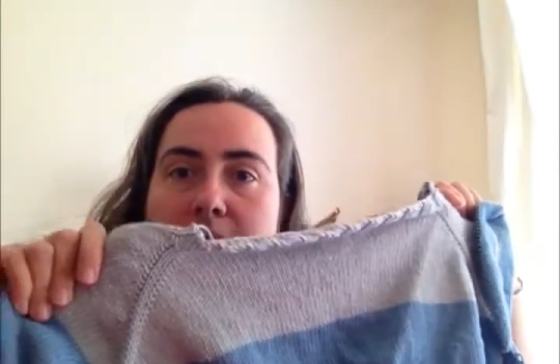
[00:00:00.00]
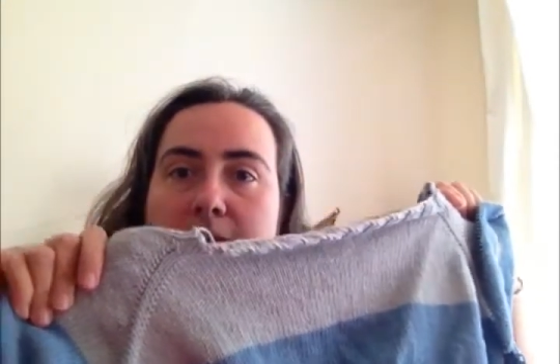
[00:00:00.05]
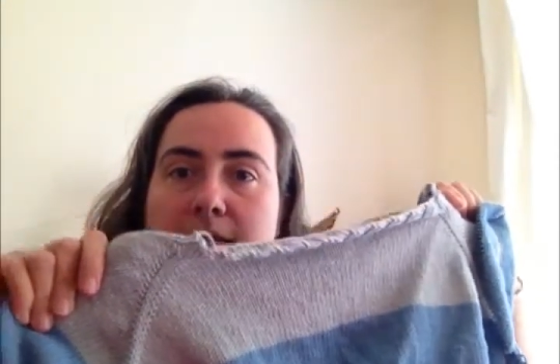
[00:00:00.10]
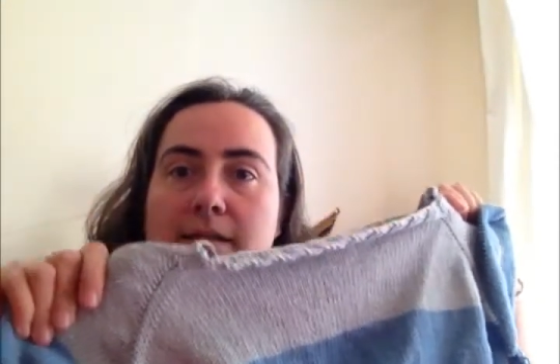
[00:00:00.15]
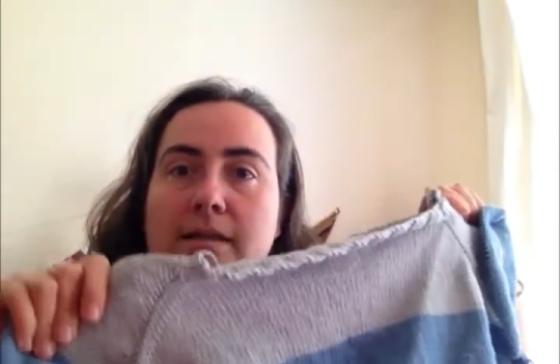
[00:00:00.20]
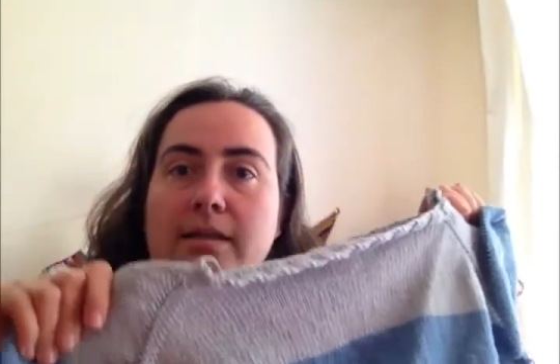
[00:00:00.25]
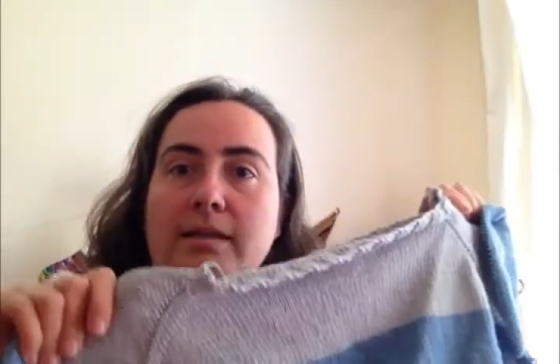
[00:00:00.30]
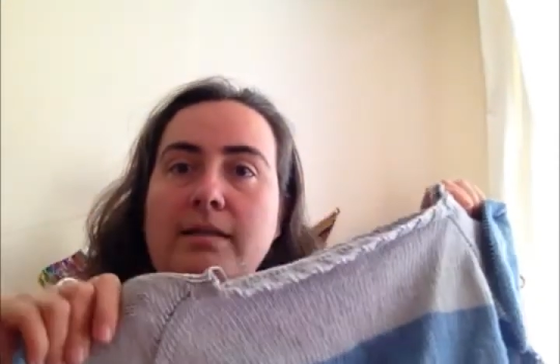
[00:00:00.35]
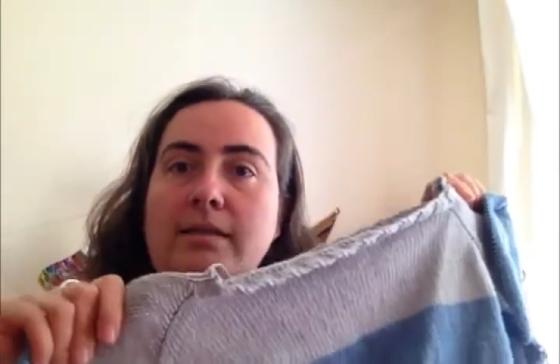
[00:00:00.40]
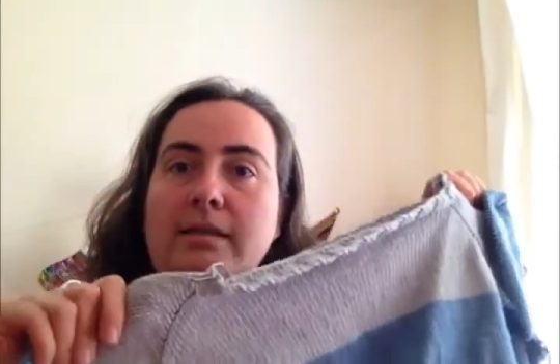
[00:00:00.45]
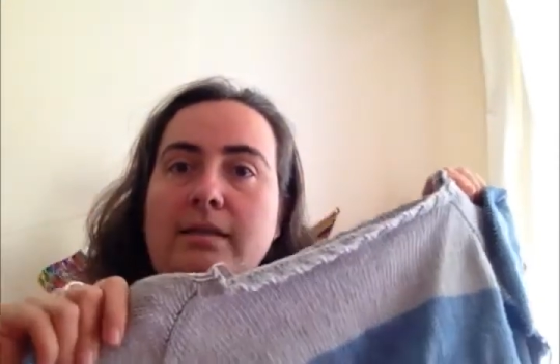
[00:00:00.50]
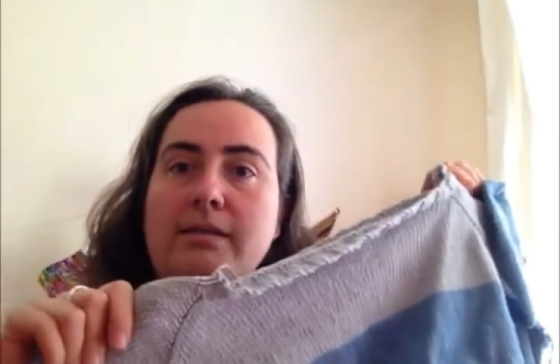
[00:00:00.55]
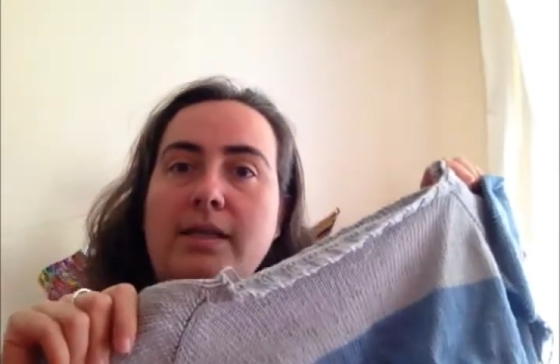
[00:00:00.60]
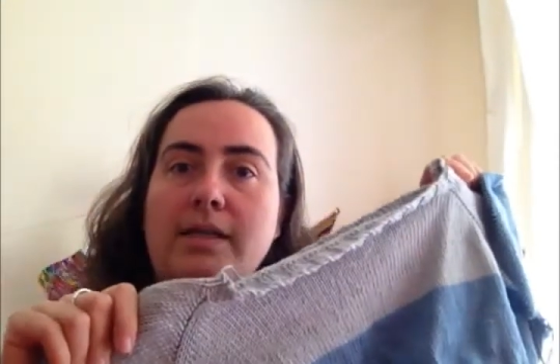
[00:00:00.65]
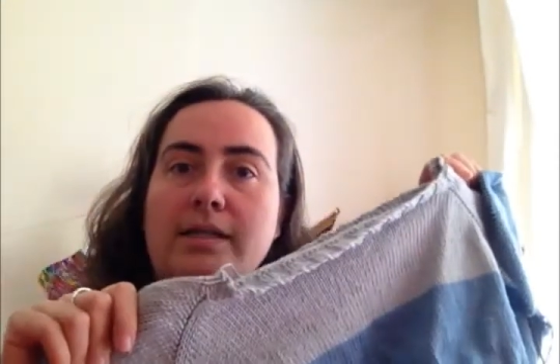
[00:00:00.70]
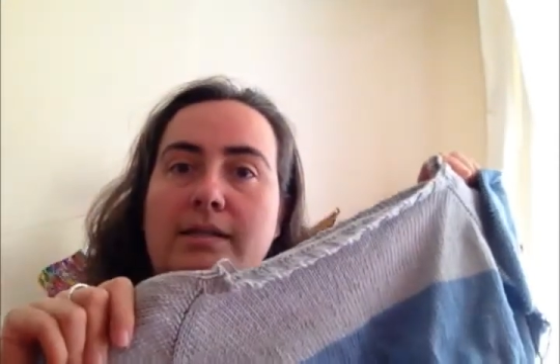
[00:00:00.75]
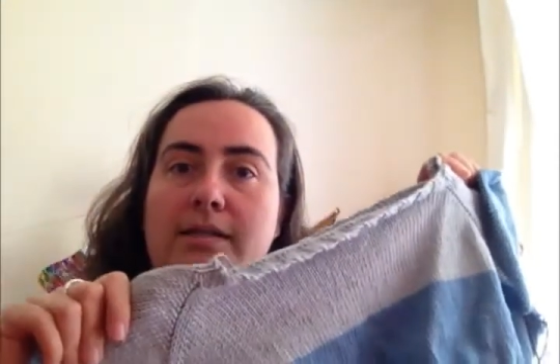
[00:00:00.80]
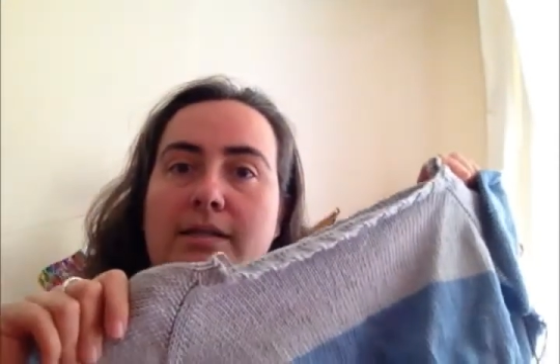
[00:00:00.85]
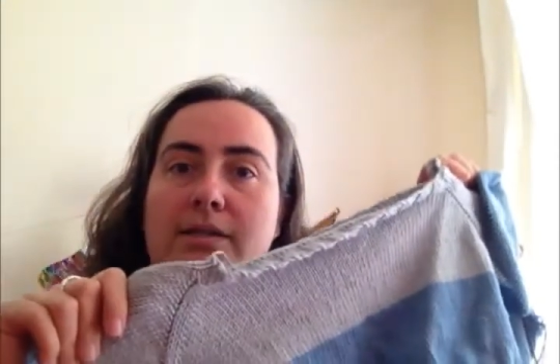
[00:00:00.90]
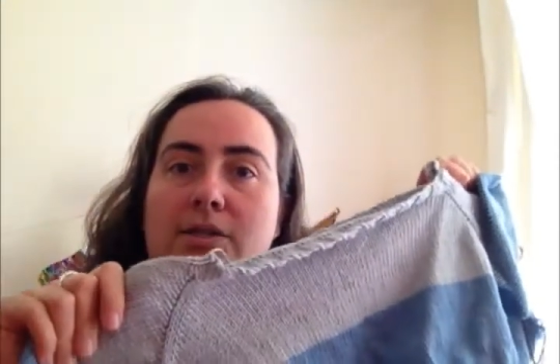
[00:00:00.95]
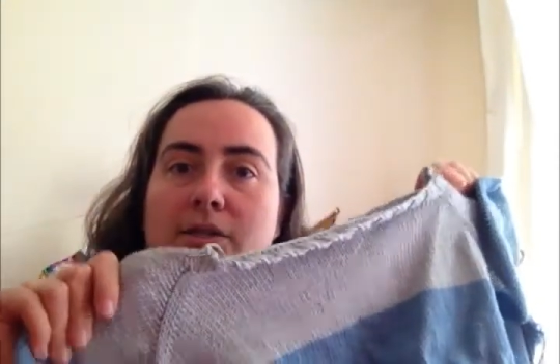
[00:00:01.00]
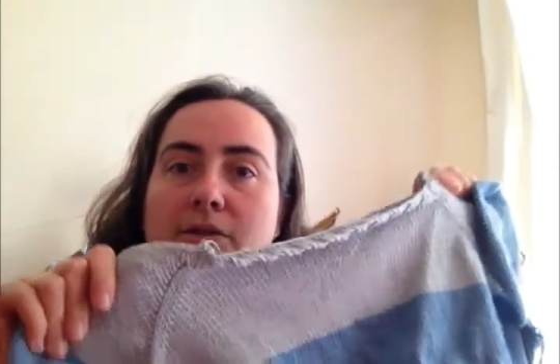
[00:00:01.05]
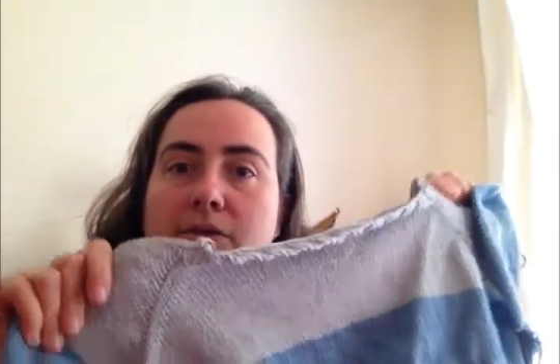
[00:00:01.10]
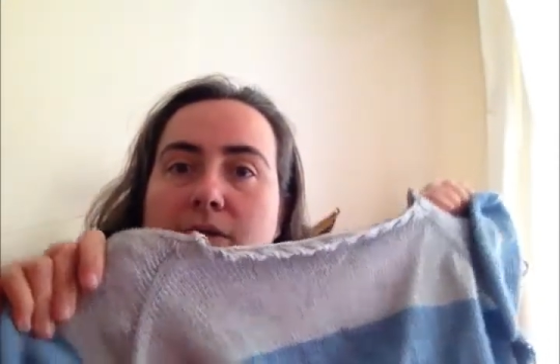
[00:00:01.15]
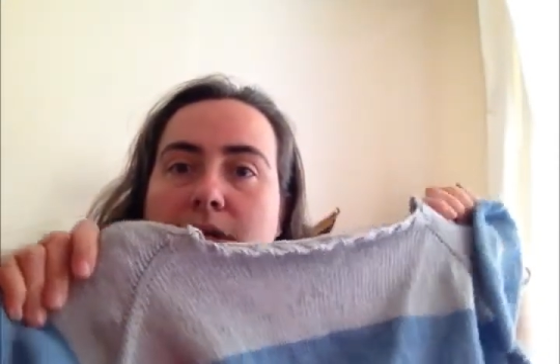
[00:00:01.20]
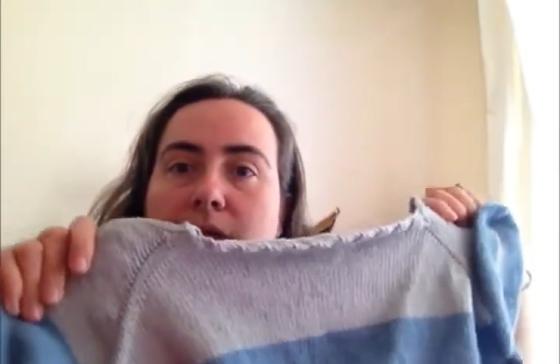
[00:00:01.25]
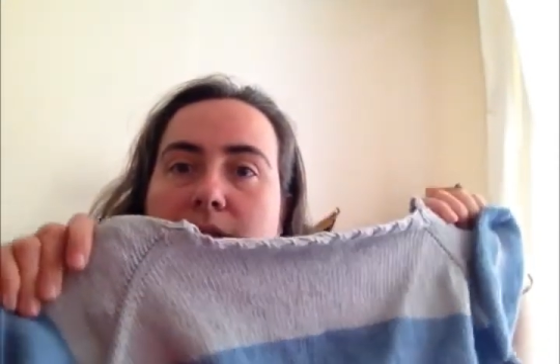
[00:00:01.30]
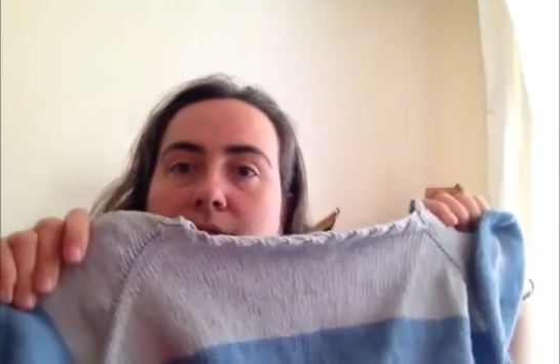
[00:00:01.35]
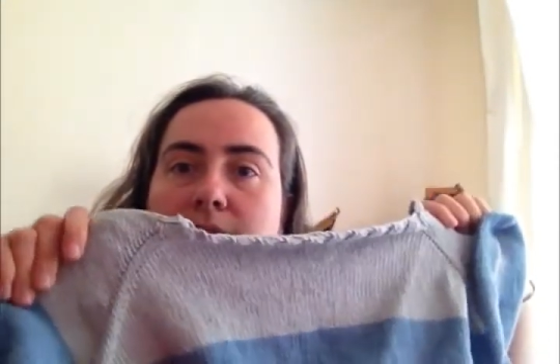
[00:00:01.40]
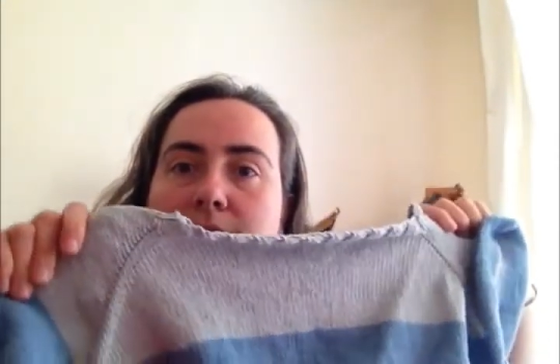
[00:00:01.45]
the two
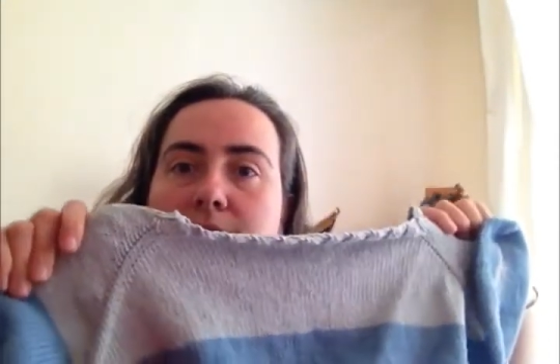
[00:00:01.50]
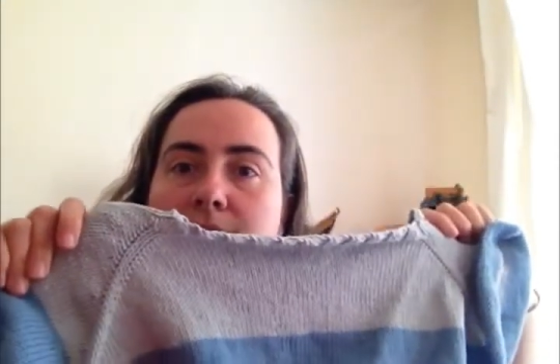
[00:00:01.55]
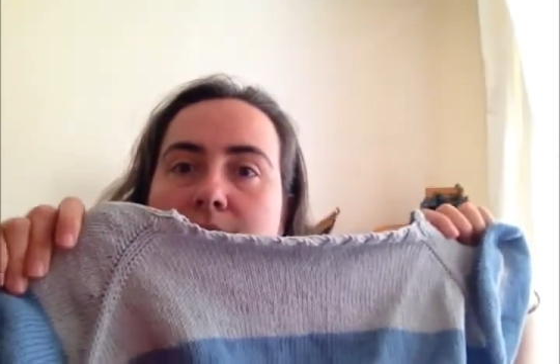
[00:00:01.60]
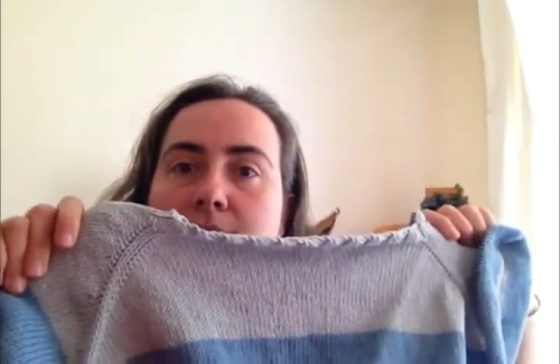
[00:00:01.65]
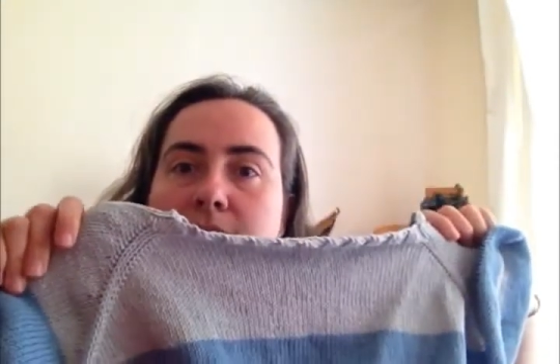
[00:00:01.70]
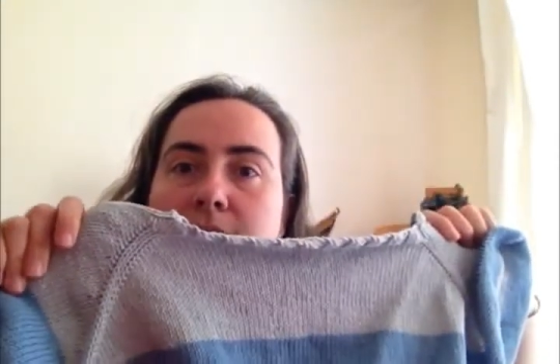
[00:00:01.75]
colours.